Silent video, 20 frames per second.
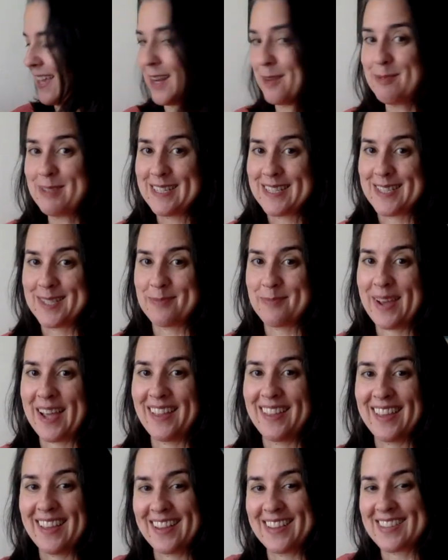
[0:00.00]
I'm just
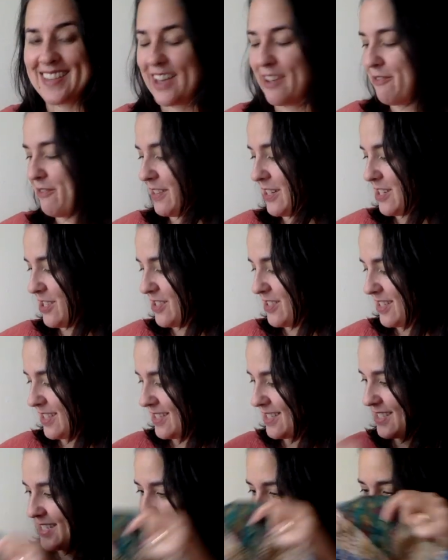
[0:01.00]
smiling because I finished
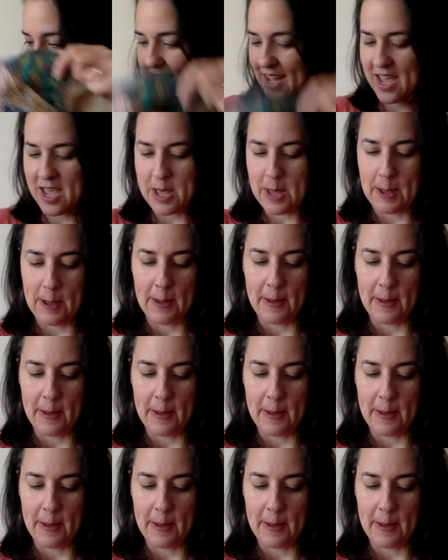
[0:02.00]
this today.